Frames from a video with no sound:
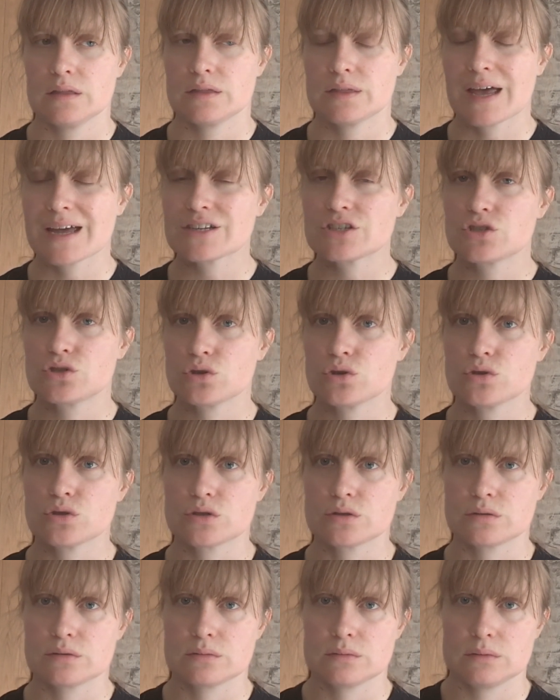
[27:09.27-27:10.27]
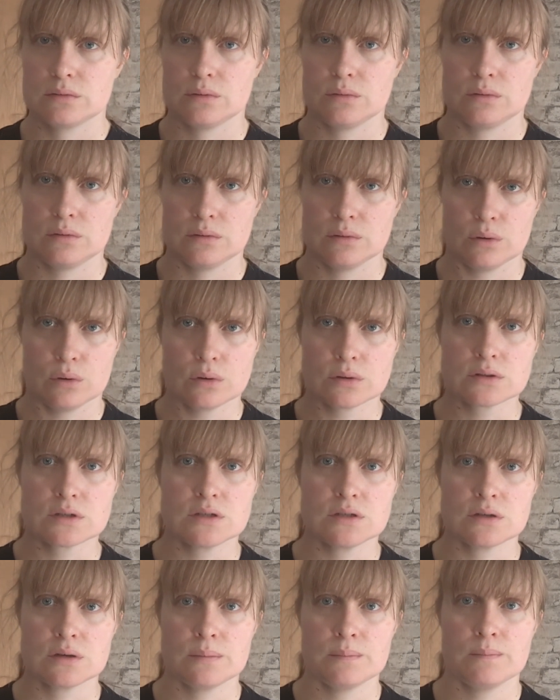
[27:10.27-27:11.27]
that's just
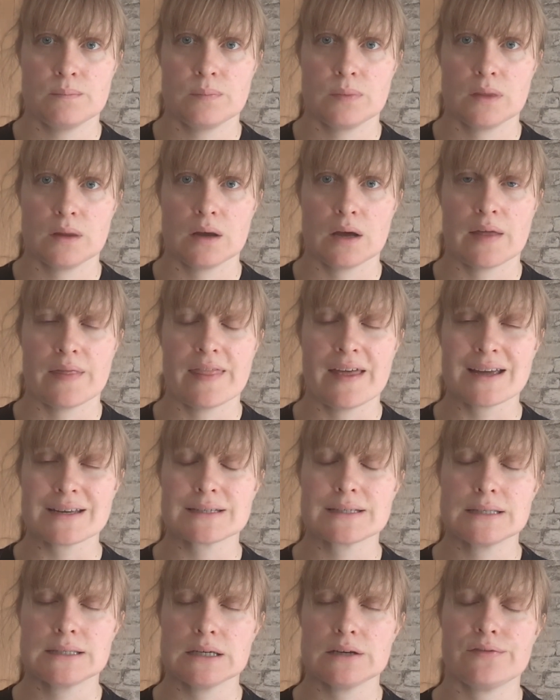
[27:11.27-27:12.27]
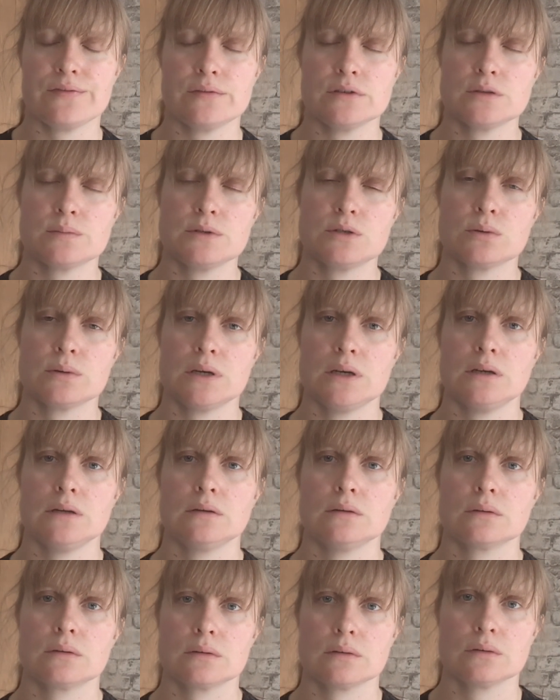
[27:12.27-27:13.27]
autism. And that's the difference
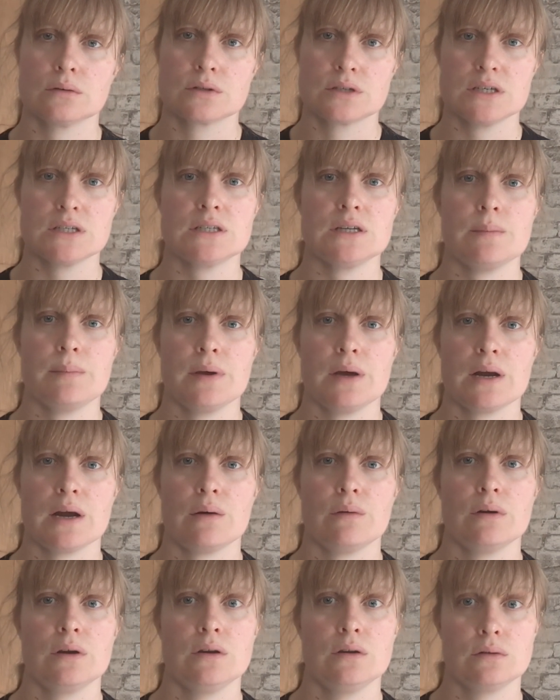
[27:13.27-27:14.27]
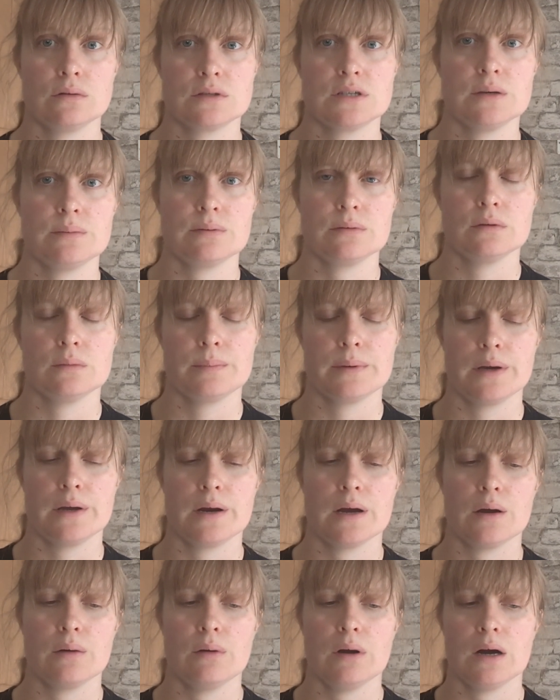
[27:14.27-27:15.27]
between autistic burnout and neurotypical
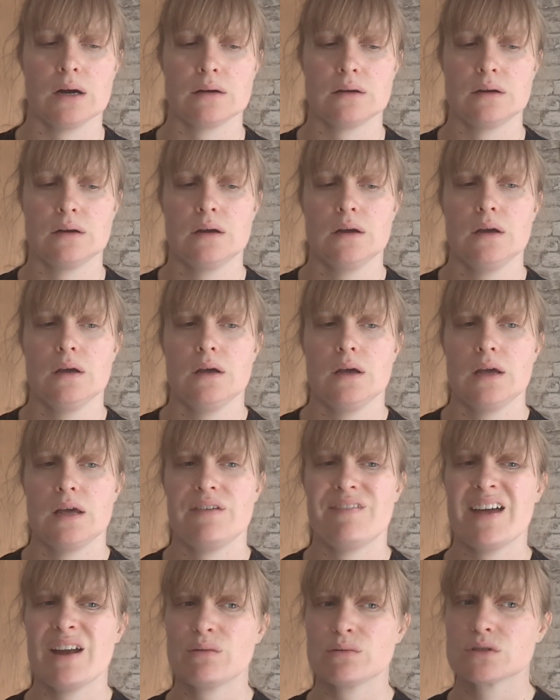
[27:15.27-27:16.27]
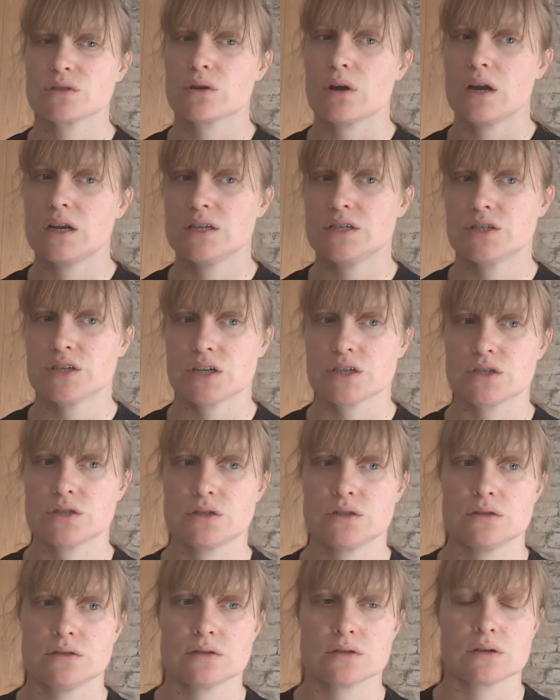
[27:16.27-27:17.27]
burnout. And if anyone's got any
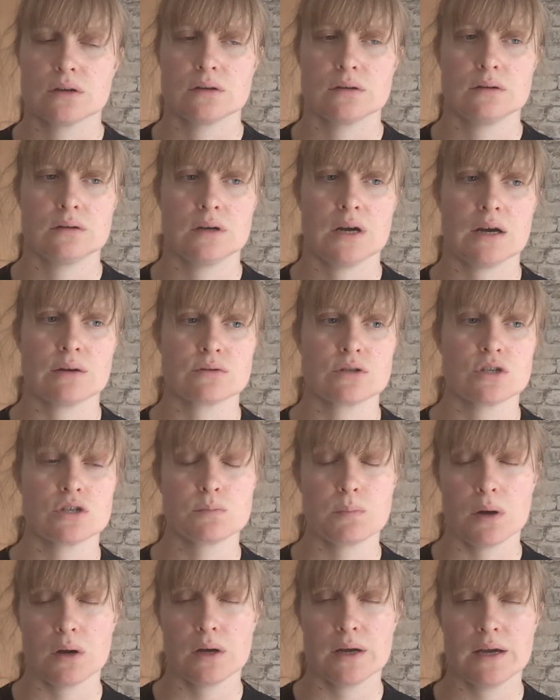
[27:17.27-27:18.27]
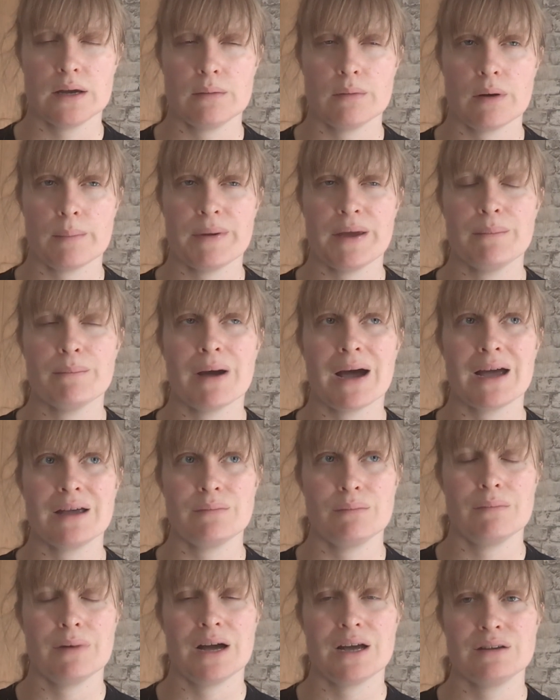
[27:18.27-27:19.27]
suggestions on how to spot it, I mean,
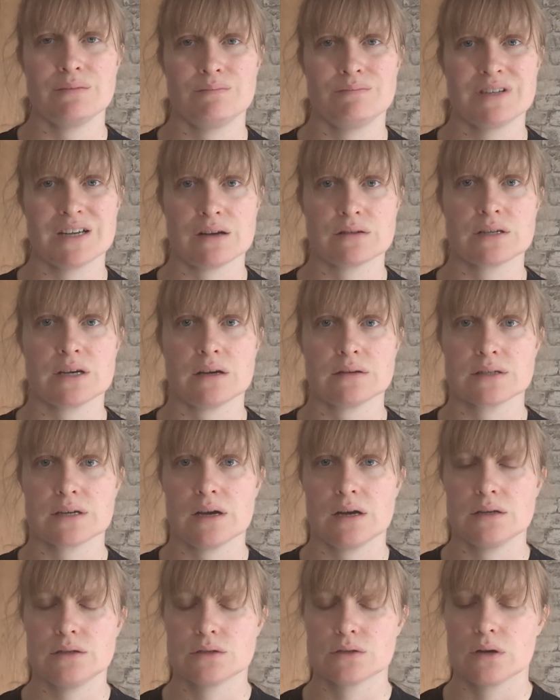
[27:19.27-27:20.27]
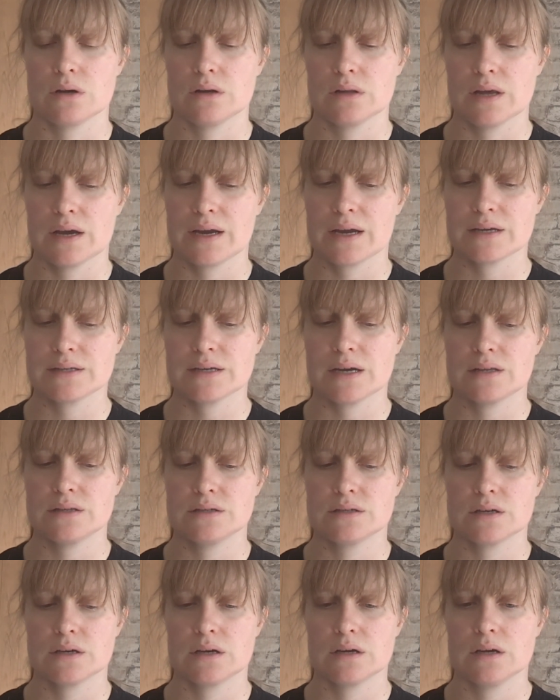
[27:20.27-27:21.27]
my telltale signs are, like, I tend
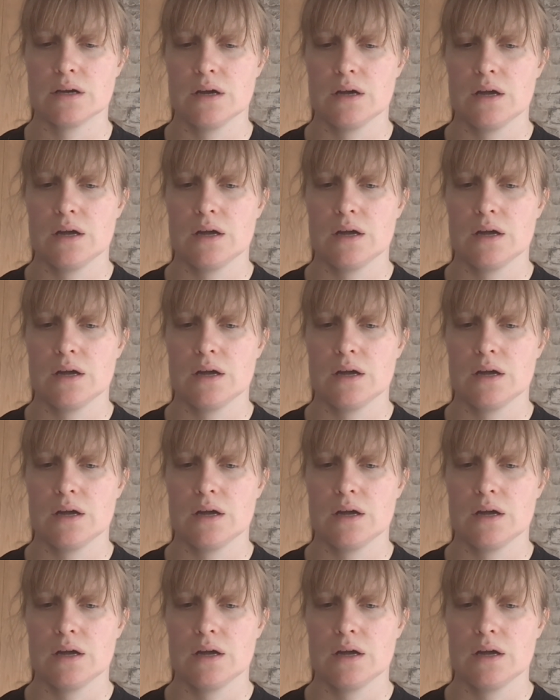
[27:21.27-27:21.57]
to